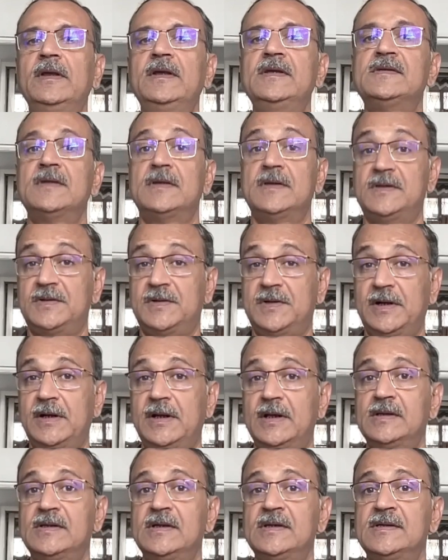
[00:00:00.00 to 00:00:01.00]
these
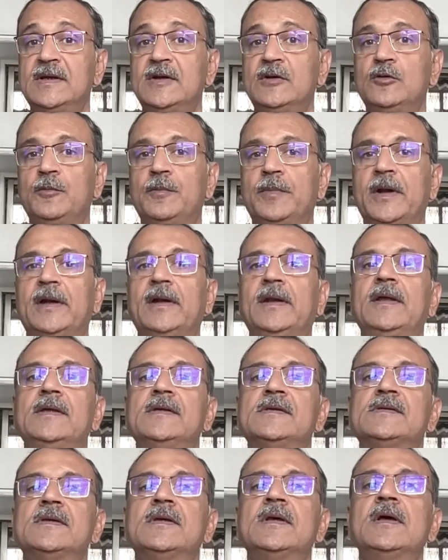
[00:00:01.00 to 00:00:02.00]
strategies into
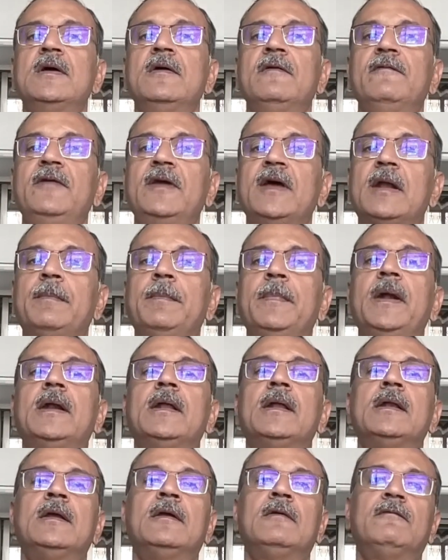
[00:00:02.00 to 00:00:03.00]
practice, we are
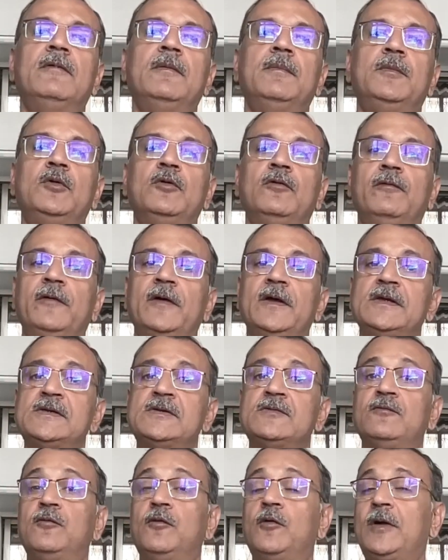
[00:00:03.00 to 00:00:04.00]
better equipped to
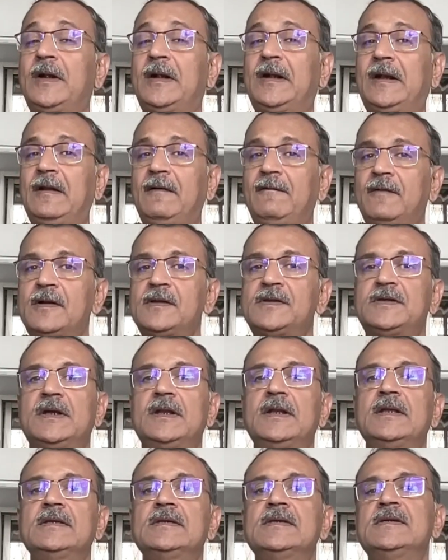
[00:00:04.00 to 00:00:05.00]
face whatever
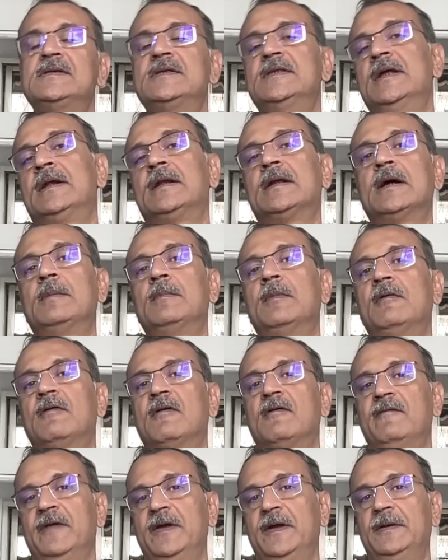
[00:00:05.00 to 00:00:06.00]
challenges that come
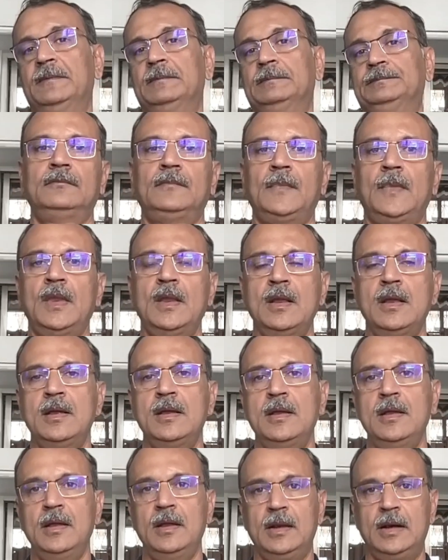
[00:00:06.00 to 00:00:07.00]
our way.
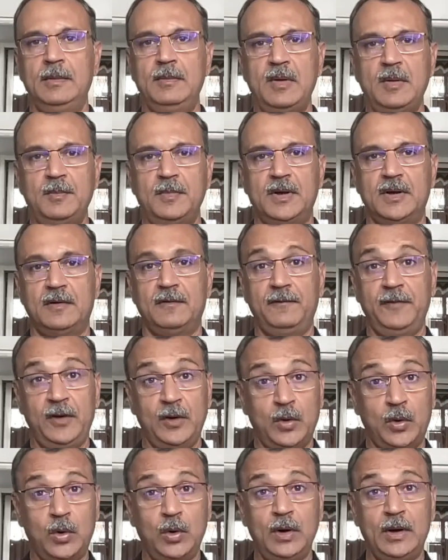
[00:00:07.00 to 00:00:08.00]
Remember,
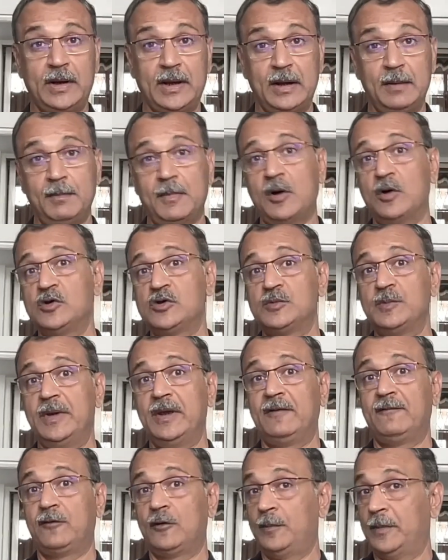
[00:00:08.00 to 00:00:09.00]
we all can bounce
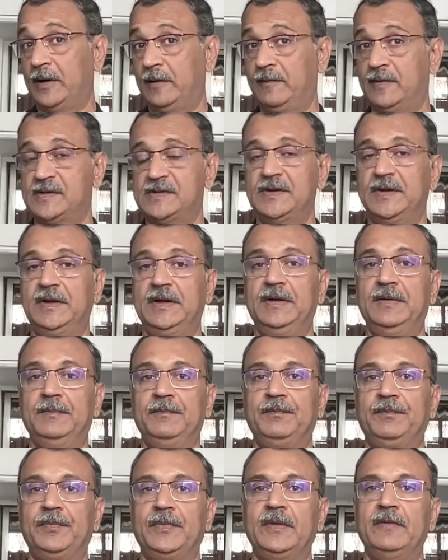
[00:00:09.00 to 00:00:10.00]
back from adversity.
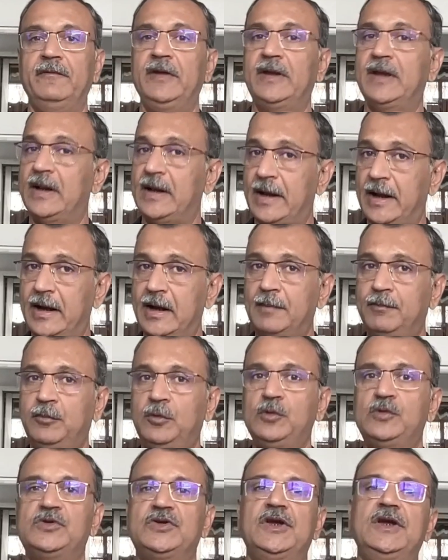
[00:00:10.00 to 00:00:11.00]
We can adapt
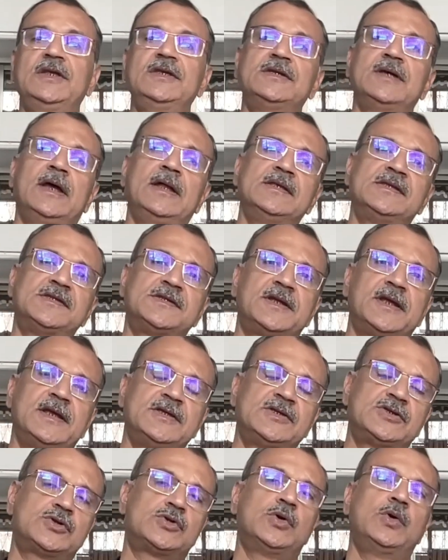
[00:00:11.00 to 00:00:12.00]
to change and stay
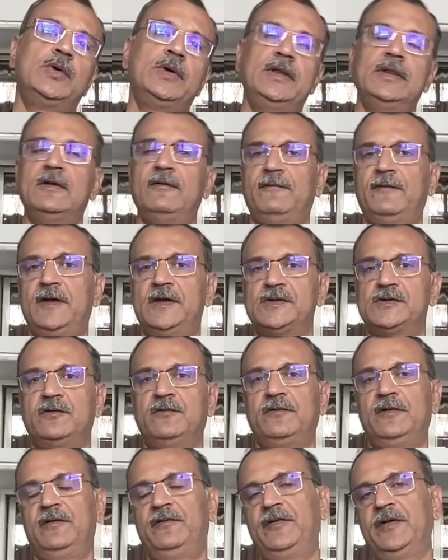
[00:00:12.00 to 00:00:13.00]
strong in the face
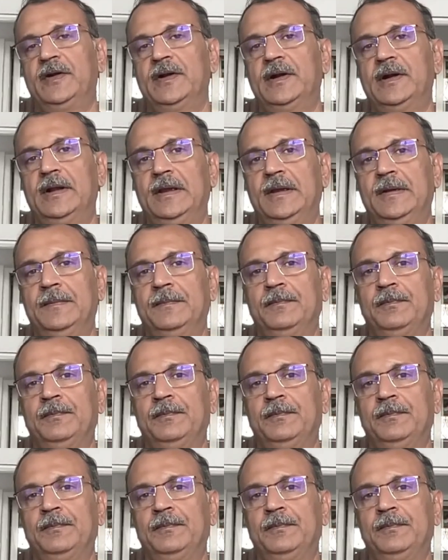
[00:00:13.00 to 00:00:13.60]
of difficulty.